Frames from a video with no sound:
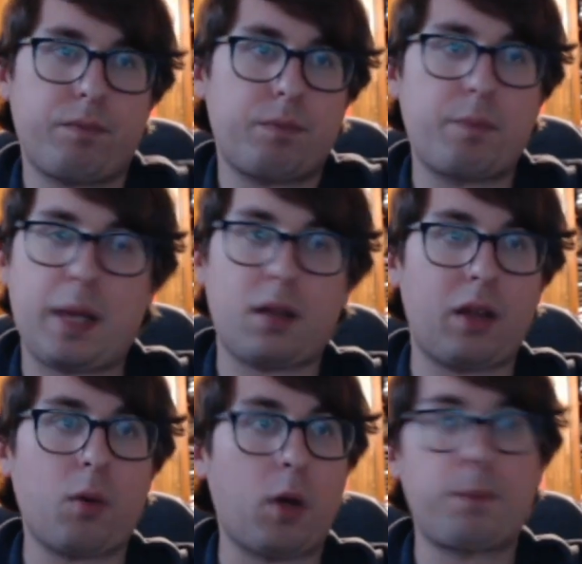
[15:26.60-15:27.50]
pick a
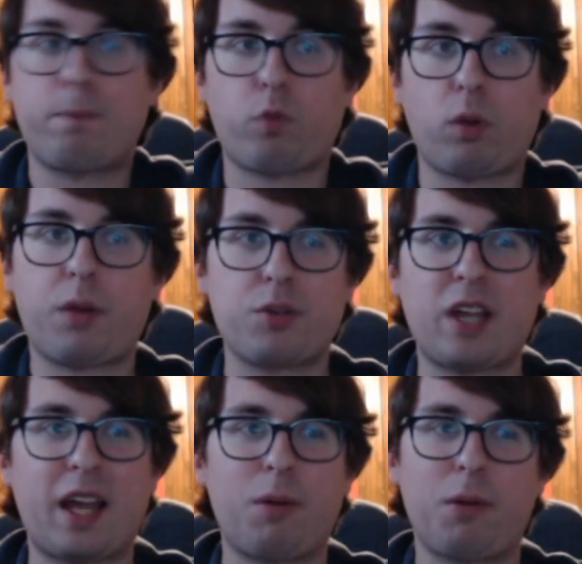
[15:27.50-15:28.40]
link one, relinquished
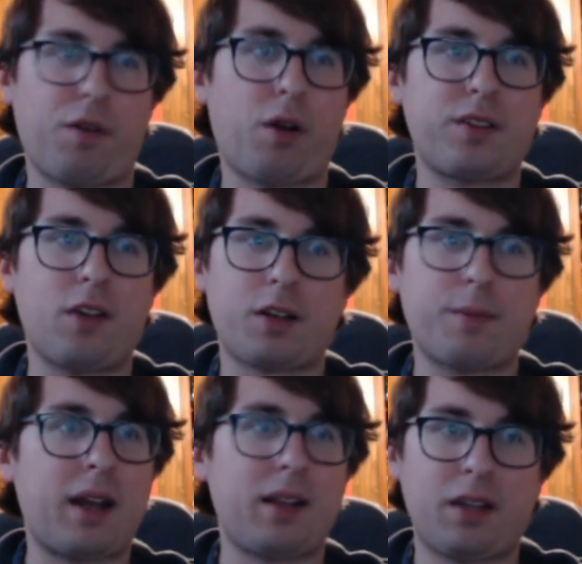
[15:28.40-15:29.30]
Anima, we've already talked
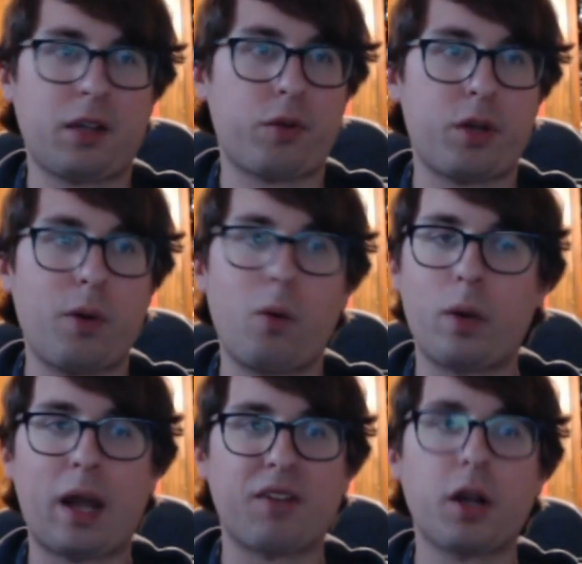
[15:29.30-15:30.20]
about it, link Karibo,
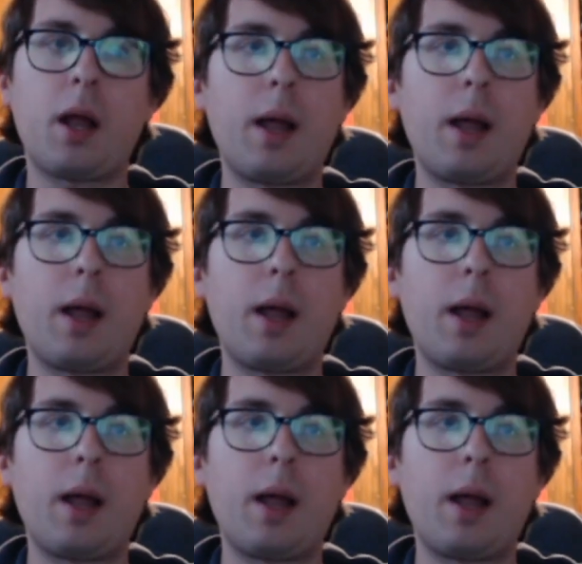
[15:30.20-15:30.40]
whatever.